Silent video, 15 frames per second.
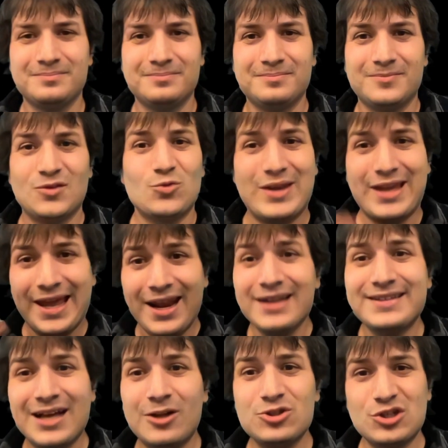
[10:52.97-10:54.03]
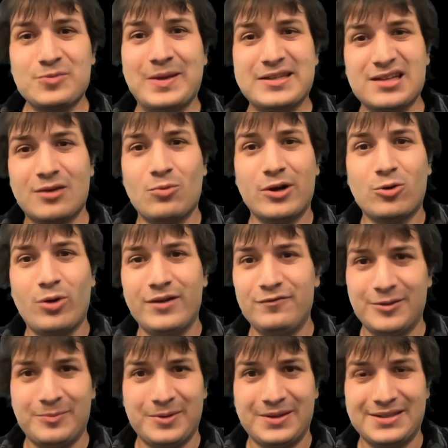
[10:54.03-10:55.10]
So we cannot tell just based on one coin
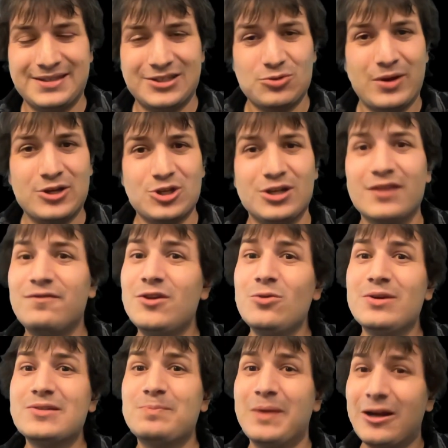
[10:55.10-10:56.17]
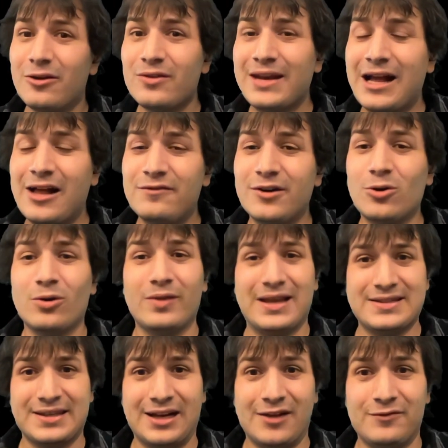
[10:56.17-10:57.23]
flip in this situation if u is bigger than alpha or less
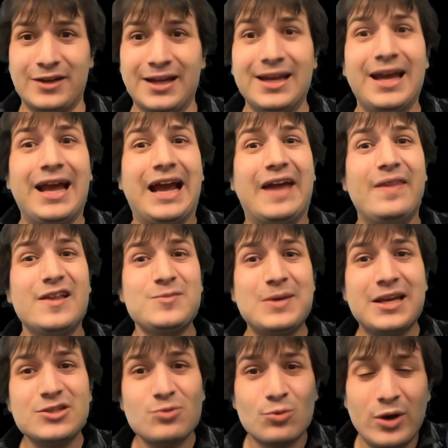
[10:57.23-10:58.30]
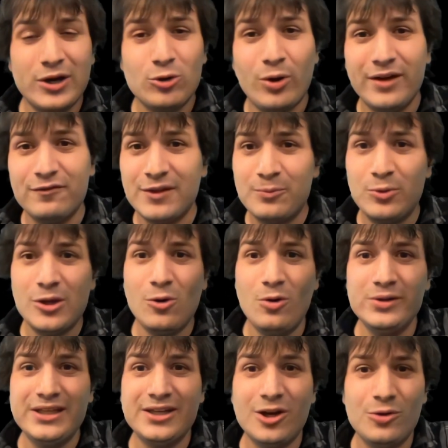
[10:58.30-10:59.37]
than alpha. And that's because with one coin flip, we
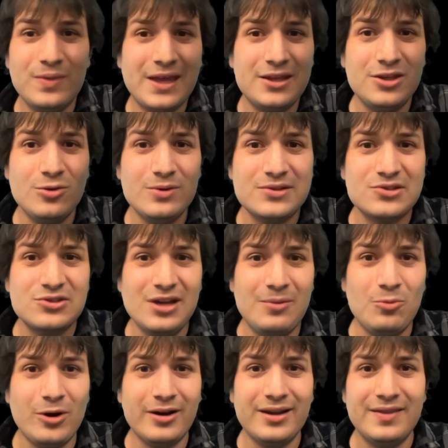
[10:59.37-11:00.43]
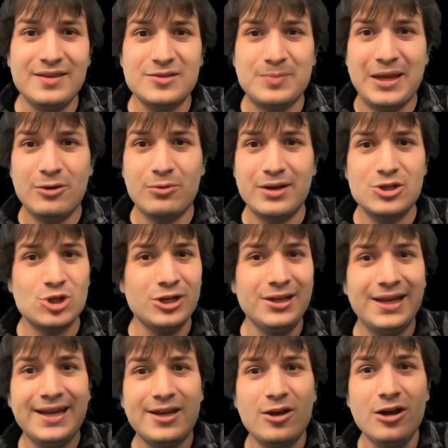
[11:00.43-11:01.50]
only know that u is somewhere in this pink region.
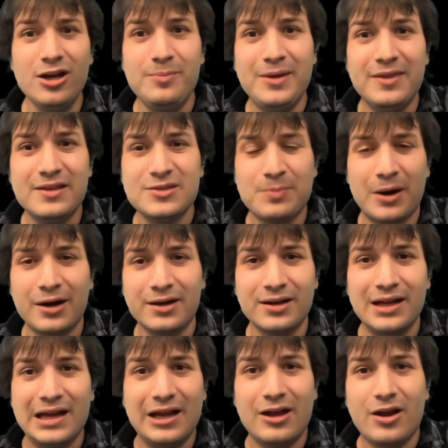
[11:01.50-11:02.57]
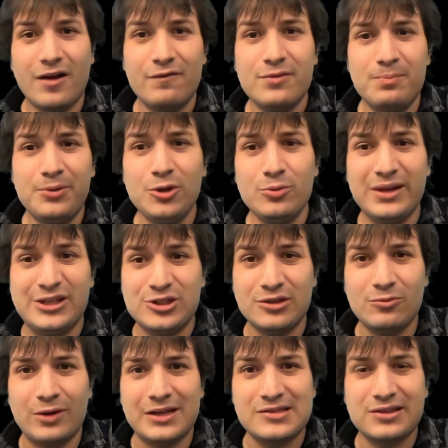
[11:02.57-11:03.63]
It could be this part of the blue region
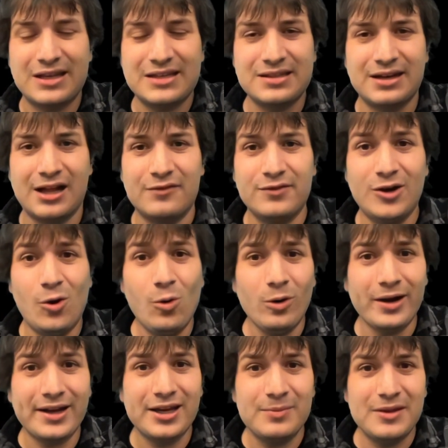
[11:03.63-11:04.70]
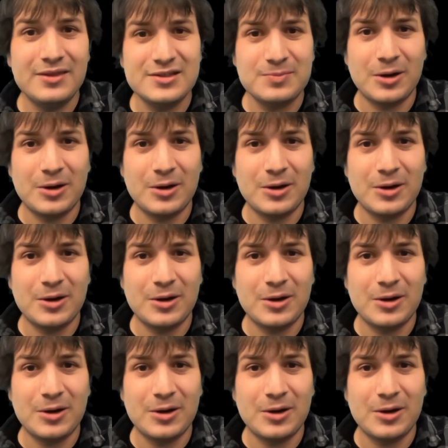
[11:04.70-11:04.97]
where it's less than alpha, or it could be this part